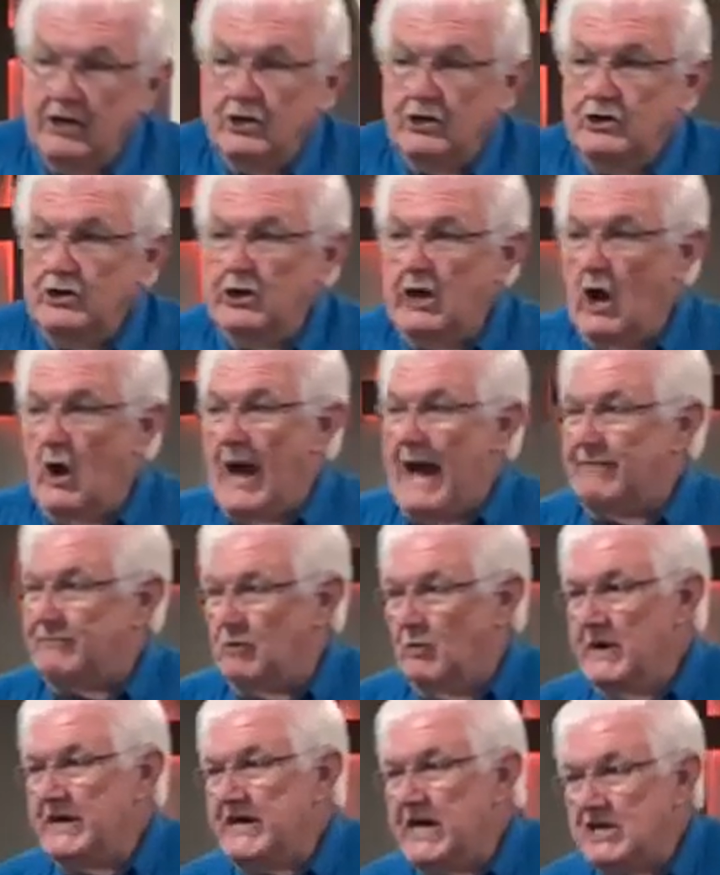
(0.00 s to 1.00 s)
You know,
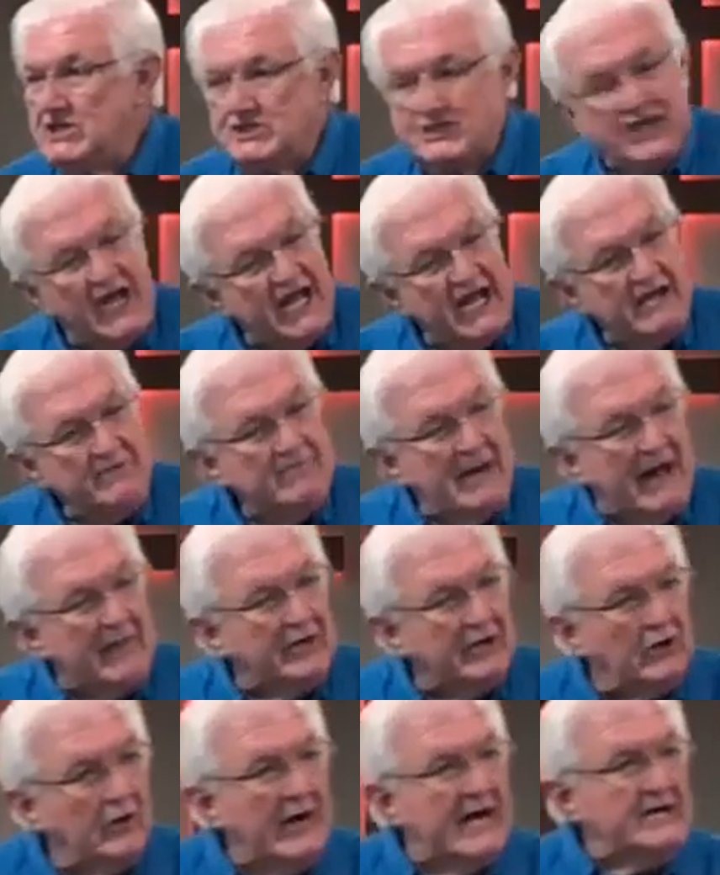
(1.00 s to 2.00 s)
after we get saved by
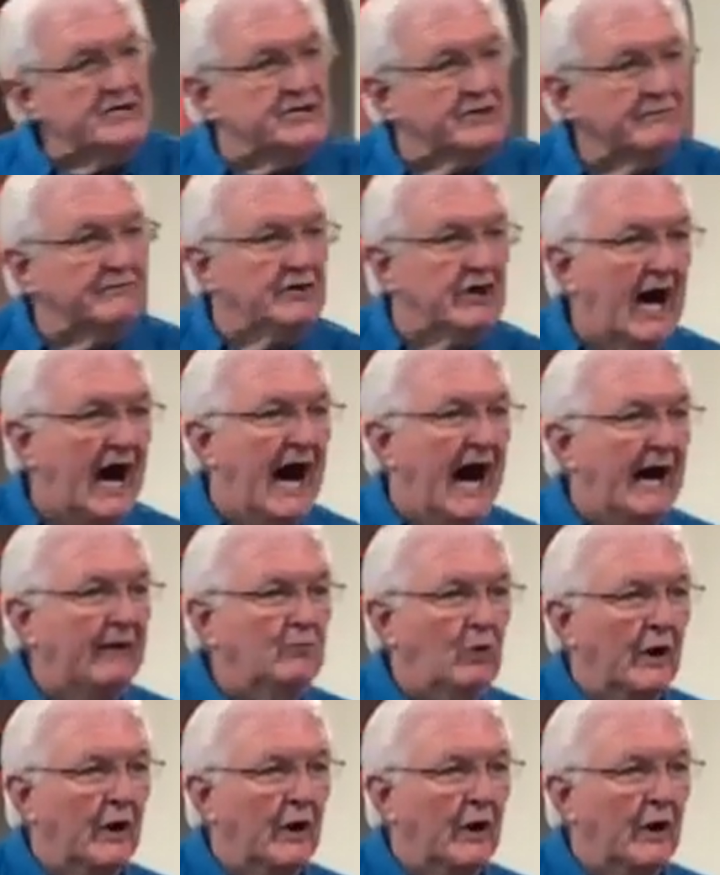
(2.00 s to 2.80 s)
the grace of God,